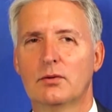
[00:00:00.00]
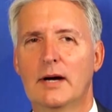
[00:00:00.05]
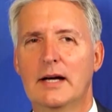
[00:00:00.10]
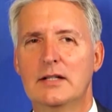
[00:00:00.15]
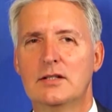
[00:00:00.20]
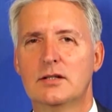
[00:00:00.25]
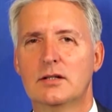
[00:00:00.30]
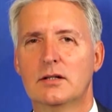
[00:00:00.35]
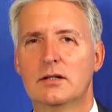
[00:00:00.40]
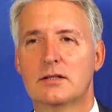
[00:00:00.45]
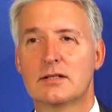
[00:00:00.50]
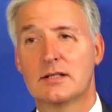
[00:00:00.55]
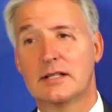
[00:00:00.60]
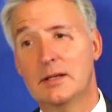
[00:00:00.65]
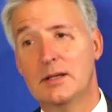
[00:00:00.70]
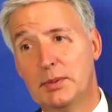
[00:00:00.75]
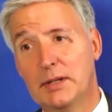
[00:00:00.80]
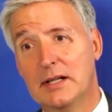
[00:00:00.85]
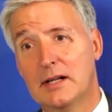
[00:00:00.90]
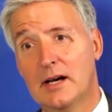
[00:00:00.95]
to
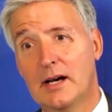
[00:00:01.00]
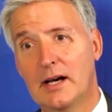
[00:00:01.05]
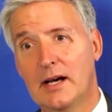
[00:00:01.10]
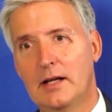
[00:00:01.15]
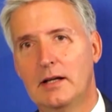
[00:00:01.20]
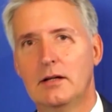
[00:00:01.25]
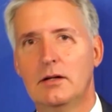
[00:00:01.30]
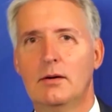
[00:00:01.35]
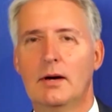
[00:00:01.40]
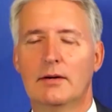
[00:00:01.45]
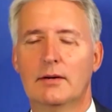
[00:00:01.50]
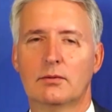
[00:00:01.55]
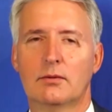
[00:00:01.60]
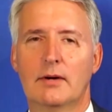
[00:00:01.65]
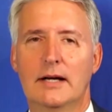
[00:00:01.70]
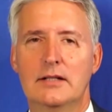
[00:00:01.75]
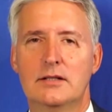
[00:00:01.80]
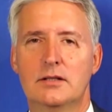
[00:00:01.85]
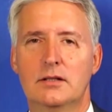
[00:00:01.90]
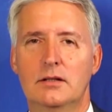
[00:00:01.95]
sleep at night. You have a
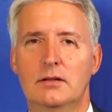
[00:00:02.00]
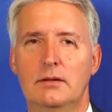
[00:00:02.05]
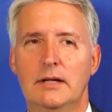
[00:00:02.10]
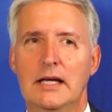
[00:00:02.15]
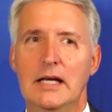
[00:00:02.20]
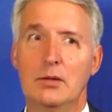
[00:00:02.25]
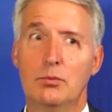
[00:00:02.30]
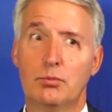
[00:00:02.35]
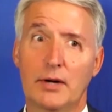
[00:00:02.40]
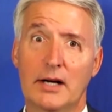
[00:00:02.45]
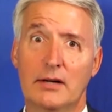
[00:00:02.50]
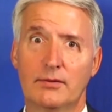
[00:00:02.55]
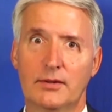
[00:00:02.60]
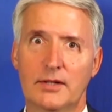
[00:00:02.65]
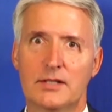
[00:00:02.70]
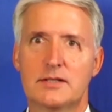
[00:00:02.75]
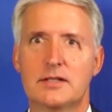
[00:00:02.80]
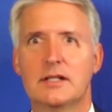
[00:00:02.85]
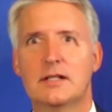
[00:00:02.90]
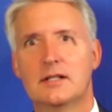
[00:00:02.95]
right to eat
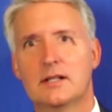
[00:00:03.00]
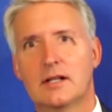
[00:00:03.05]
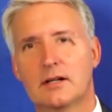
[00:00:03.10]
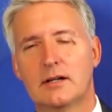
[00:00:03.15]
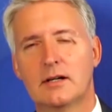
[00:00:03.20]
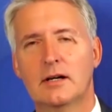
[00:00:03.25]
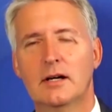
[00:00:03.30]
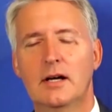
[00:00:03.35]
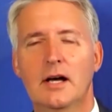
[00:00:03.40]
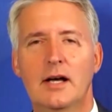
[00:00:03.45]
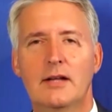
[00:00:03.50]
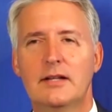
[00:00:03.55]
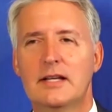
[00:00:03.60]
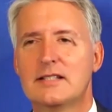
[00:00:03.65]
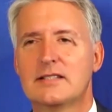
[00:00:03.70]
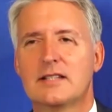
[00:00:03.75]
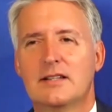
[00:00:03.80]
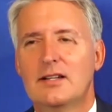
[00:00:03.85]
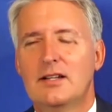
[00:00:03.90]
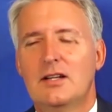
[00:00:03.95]
breakfast and dinner. They
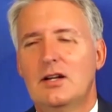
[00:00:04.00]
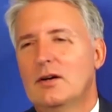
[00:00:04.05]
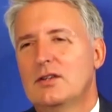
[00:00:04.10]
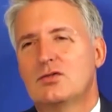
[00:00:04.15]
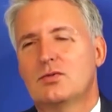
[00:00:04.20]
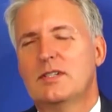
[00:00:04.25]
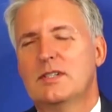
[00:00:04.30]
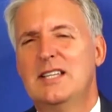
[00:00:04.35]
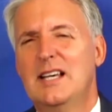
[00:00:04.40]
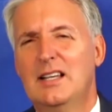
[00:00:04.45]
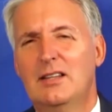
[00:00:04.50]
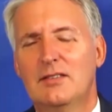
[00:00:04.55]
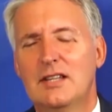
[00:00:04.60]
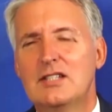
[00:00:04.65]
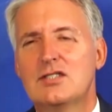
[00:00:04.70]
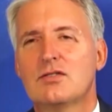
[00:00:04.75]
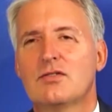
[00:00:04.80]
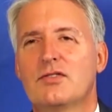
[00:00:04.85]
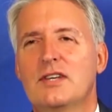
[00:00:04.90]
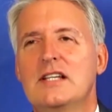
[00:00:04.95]
said, it's ridiculous. These
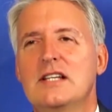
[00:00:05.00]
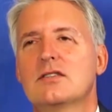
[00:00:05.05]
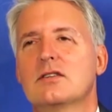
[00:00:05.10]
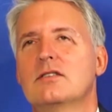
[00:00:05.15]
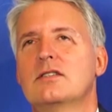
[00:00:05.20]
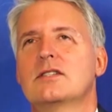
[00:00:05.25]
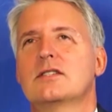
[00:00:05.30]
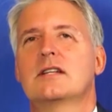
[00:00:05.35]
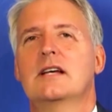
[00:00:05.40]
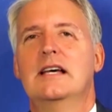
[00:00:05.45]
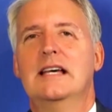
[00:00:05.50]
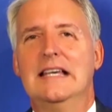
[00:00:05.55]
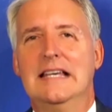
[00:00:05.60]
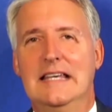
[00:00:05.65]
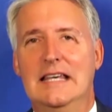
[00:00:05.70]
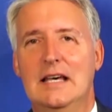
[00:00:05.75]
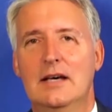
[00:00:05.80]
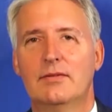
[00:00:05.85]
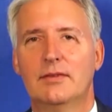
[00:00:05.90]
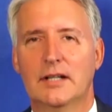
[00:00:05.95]
are things that are just
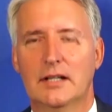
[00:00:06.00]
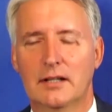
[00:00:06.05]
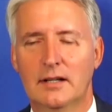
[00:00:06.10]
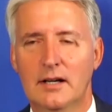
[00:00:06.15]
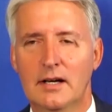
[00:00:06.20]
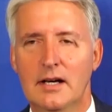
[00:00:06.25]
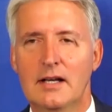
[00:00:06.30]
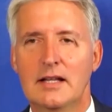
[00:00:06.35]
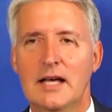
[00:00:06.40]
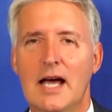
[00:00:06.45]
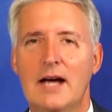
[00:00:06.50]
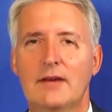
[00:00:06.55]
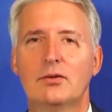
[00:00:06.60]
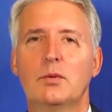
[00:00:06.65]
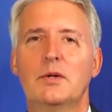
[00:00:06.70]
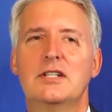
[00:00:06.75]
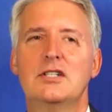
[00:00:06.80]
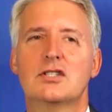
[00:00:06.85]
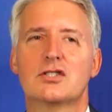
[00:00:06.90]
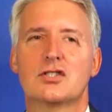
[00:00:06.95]
given.
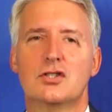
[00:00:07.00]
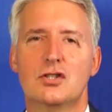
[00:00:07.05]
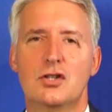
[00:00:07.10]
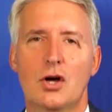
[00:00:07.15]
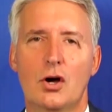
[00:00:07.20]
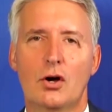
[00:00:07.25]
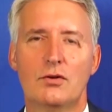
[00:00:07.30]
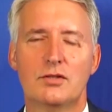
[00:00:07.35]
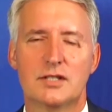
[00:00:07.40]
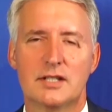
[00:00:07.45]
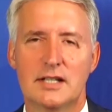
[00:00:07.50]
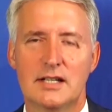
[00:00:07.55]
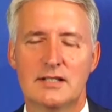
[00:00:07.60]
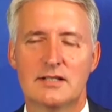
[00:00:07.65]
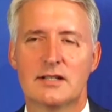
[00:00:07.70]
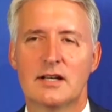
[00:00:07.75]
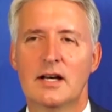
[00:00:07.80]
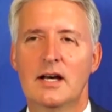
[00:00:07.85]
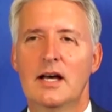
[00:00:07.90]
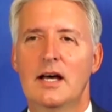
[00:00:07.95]
Everyone just knows these.
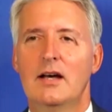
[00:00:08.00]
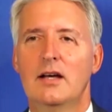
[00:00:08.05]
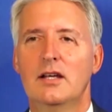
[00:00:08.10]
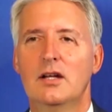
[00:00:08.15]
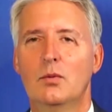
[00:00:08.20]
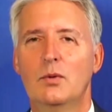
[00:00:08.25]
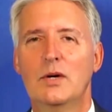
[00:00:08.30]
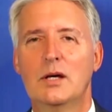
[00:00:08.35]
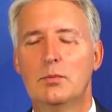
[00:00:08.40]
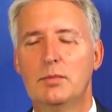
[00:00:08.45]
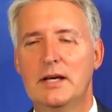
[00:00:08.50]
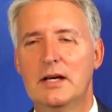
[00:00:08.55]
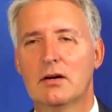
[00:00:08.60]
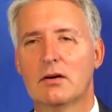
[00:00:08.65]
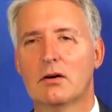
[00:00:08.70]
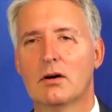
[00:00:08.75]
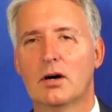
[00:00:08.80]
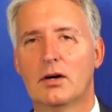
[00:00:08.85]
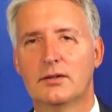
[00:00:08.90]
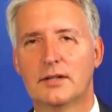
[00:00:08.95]
We could be here
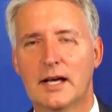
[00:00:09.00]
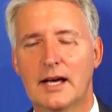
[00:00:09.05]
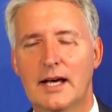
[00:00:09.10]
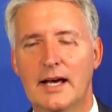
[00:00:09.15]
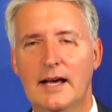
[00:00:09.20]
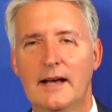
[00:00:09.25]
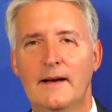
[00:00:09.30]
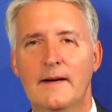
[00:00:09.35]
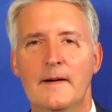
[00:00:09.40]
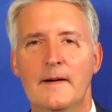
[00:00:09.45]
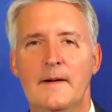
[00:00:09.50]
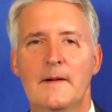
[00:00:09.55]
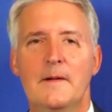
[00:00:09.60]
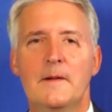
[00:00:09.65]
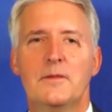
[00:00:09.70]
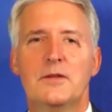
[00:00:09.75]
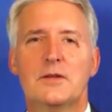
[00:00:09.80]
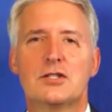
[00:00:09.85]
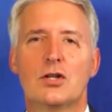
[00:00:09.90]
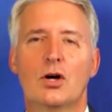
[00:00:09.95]
all day.
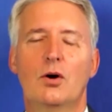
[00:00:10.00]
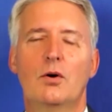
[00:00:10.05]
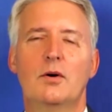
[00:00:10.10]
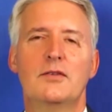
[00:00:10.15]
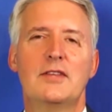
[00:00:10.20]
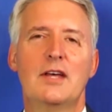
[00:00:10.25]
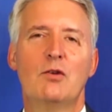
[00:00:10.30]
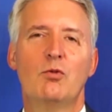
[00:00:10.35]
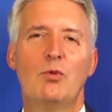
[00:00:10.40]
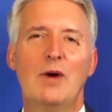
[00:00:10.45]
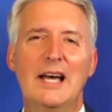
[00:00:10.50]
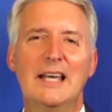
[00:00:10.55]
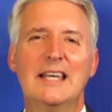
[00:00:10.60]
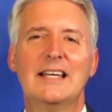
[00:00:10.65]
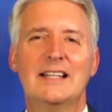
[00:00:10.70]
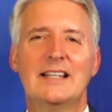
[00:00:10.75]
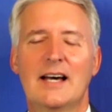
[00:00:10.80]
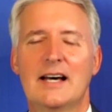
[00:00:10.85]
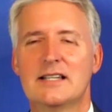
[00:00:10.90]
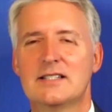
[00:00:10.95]
So they
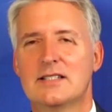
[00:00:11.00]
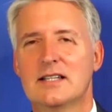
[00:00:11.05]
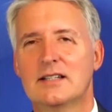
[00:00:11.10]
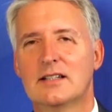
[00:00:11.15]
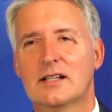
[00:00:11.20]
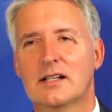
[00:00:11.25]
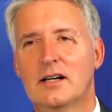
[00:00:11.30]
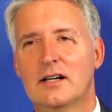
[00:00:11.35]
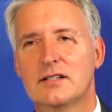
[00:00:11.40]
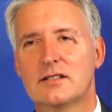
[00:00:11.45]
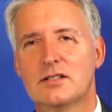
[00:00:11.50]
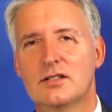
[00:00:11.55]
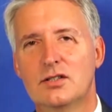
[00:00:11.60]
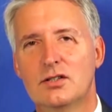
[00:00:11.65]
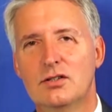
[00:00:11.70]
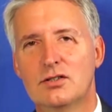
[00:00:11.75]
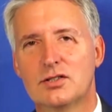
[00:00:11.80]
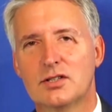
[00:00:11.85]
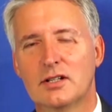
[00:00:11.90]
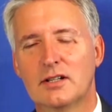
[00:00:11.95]
recognized in the
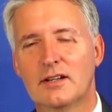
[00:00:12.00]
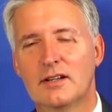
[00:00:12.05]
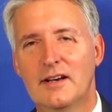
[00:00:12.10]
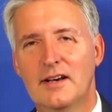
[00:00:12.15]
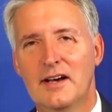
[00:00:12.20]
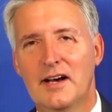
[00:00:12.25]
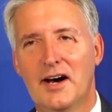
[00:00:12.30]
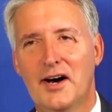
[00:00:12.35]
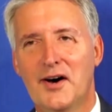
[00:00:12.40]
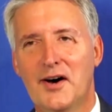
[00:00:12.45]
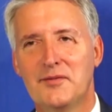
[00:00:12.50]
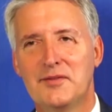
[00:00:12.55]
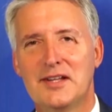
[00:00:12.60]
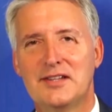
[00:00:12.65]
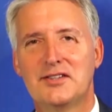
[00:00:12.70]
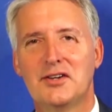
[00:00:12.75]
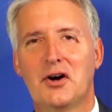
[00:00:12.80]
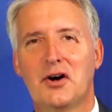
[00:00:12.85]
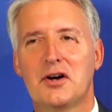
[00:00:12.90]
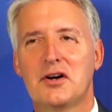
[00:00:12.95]
Constitution that
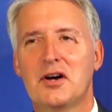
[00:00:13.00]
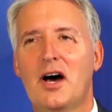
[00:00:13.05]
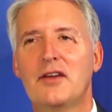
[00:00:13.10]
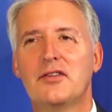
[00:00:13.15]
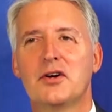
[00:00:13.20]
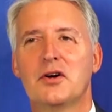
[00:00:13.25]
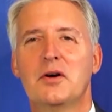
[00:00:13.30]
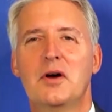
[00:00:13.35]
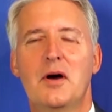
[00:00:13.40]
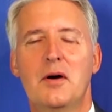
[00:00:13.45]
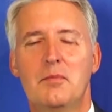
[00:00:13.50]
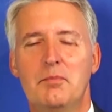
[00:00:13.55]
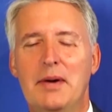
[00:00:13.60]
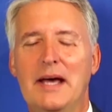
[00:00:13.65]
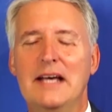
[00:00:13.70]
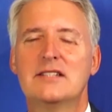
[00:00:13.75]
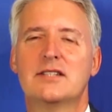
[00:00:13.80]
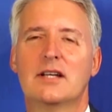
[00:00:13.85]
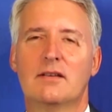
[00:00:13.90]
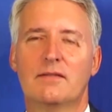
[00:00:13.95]
there are other
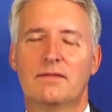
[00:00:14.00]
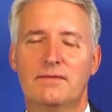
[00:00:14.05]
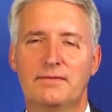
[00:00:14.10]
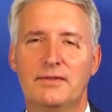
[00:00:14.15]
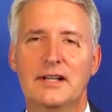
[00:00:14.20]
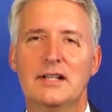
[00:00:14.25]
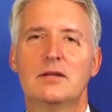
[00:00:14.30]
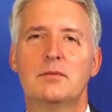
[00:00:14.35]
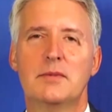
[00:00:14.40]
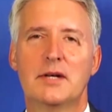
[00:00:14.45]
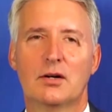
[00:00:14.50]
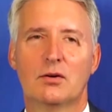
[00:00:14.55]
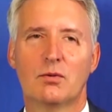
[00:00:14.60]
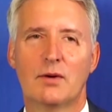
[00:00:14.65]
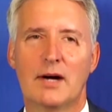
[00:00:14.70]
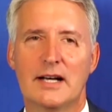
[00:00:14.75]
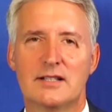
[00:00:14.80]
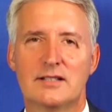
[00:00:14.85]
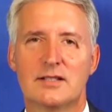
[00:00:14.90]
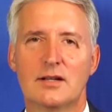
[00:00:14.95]
basic fundamental
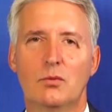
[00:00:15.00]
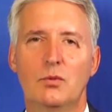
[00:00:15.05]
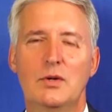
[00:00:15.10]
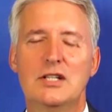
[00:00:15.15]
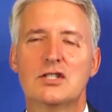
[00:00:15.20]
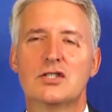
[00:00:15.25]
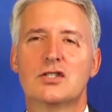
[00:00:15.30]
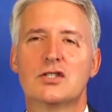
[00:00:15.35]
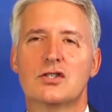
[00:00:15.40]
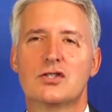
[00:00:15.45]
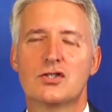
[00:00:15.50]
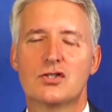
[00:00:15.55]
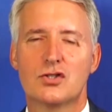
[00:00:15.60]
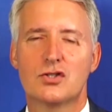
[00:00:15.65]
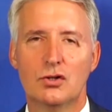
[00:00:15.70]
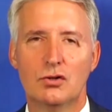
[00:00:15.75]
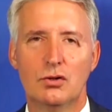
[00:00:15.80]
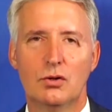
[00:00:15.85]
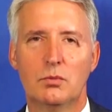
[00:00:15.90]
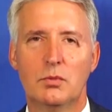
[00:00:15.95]
rights that we just
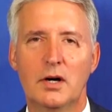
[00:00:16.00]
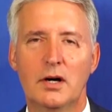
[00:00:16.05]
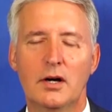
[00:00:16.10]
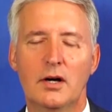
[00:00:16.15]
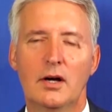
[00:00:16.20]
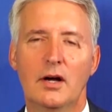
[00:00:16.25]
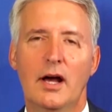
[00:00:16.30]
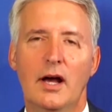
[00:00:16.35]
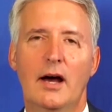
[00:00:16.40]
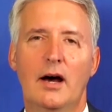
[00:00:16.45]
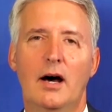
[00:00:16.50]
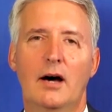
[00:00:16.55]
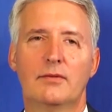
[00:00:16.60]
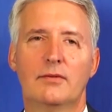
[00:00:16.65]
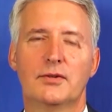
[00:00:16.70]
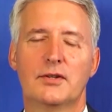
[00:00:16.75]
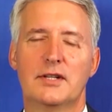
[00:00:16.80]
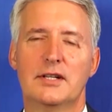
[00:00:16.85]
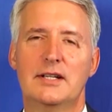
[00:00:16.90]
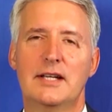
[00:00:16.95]
assume
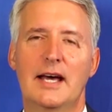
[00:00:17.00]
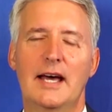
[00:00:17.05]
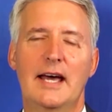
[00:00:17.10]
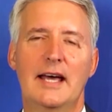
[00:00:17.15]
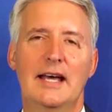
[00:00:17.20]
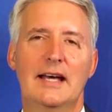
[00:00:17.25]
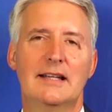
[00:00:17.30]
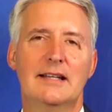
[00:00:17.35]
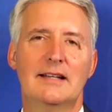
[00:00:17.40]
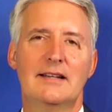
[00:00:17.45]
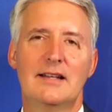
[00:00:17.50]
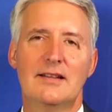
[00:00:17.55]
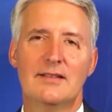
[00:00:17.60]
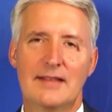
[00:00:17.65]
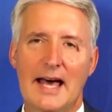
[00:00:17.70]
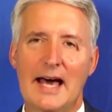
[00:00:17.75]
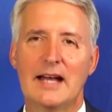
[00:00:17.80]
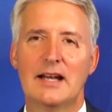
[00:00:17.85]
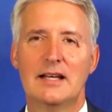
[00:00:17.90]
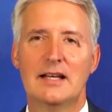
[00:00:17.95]
for the day, and
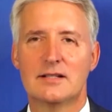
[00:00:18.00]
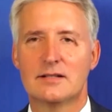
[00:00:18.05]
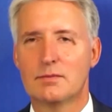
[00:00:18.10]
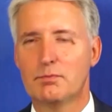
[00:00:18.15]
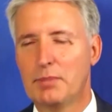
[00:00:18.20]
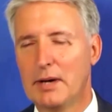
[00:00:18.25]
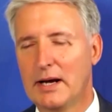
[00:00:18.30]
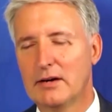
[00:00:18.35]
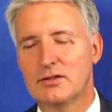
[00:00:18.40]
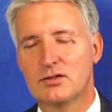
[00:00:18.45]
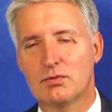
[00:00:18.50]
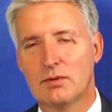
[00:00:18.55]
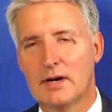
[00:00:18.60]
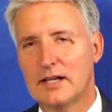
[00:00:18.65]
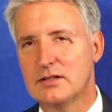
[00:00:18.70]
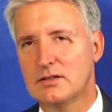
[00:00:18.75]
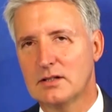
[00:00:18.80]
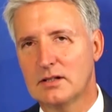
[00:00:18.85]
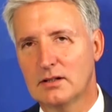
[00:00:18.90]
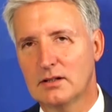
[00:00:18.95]
that is parents'
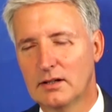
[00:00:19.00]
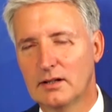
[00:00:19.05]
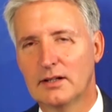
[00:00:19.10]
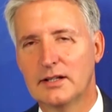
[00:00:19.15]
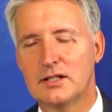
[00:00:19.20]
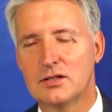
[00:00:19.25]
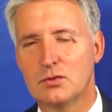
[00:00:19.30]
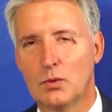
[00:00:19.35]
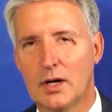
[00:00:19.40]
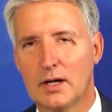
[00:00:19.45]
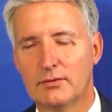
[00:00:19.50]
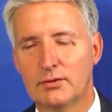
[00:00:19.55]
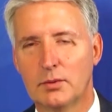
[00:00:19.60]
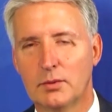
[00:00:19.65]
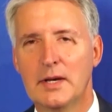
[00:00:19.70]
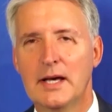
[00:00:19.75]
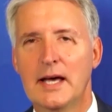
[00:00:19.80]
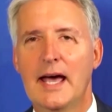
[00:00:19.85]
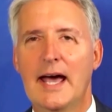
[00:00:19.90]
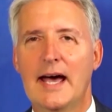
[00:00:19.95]
rights clearly is one of them,
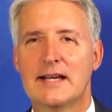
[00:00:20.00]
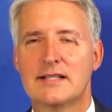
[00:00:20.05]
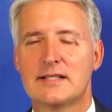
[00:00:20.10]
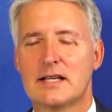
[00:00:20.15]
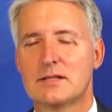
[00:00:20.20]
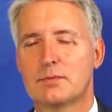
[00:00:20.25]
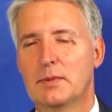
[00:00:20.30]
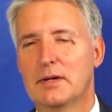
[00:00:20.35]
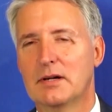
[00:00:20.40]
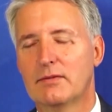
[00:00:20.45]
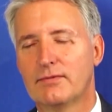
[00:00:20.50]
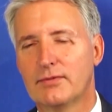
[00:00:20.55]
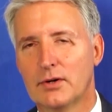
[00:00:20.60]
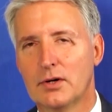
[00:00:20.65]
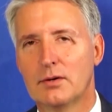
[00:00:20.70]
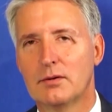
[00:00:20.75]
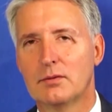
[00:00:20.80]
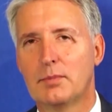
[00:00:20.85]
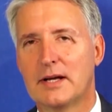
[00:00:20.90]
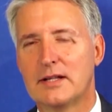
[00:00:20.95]
as has been
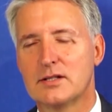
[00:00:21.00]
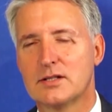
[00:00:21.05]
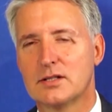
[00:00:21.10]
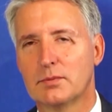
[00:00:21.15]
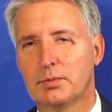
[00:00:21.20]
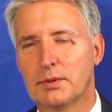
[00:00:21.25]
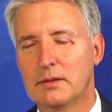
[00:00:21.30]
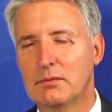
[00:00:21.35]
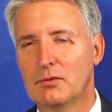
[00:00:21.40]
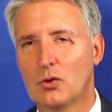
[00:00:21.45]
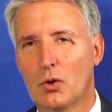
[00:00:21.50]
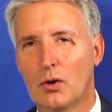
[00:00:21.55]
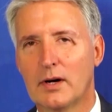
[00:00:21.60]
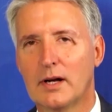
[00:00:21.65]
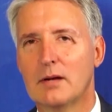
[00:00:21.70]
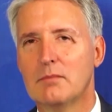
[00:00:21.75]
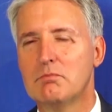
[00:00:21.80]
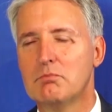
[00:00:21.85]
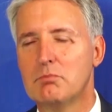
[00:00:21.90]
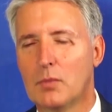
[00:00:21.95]
affirmed by the Supreme Court
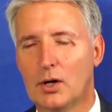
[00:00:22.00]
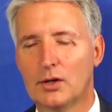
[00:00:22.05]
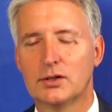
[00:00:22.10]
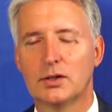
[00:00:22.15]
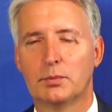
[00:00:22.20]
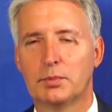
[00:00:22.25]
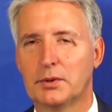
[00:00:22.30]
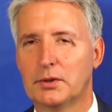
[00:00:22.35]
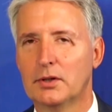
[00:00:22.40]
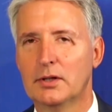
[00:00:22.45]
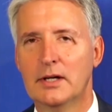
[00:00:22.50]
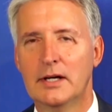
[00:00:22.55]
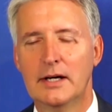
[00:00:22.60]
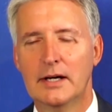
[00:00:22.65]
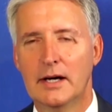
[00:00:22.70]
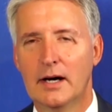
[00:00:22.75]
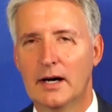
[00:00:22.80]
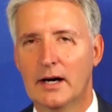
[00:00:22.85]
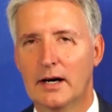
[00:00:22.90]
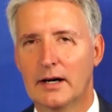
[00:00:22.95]
in multiple
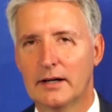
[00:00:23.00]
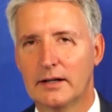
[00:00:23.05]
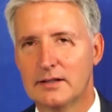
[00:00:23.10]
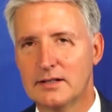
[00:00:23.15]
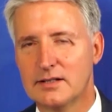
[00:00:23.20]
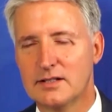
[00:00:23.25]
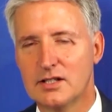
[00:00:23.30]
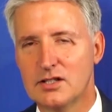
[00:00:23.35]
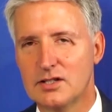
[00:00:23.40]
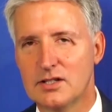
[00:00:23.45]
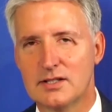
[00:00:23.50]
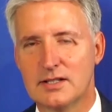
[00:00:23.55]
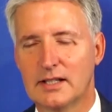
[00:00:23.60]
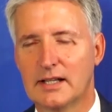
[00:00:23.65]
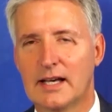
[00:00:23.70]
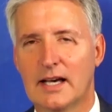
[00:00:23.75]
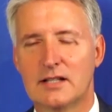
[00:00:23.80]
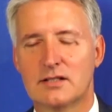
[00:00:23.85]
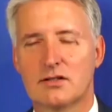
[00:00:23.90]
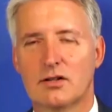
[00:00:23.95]
decisions in
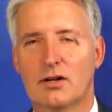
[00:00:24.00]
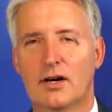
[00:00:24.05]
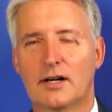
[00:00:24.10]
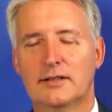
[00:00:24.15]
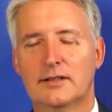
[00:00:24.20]
case law.